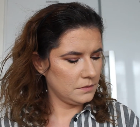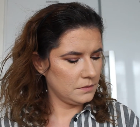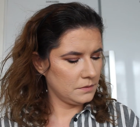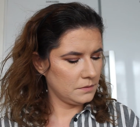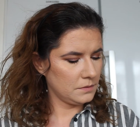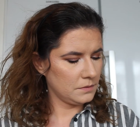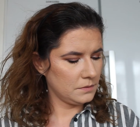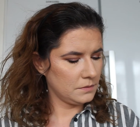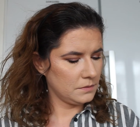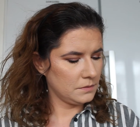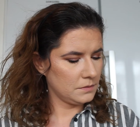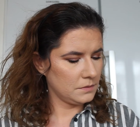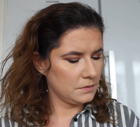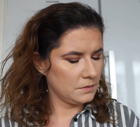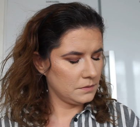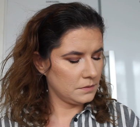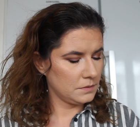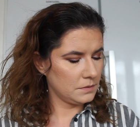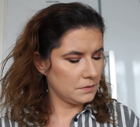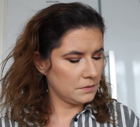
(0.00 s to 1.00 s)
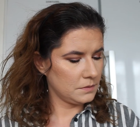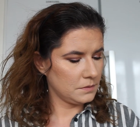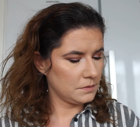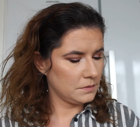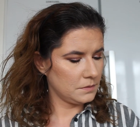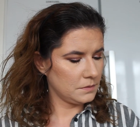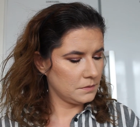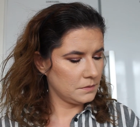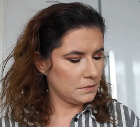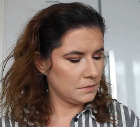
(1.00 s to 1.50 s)

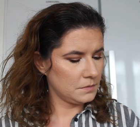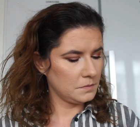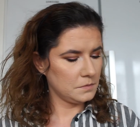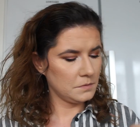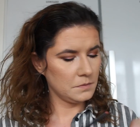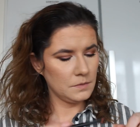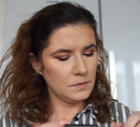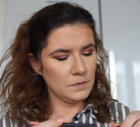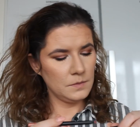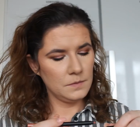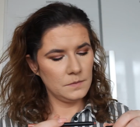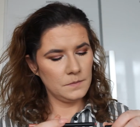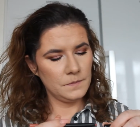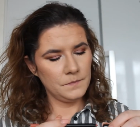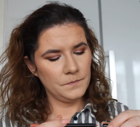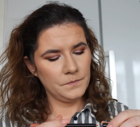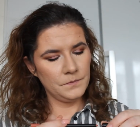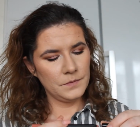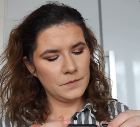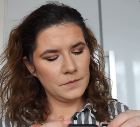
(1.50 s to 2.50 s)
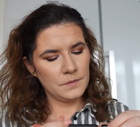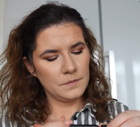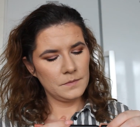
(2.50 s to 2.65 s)
Nobody speaks.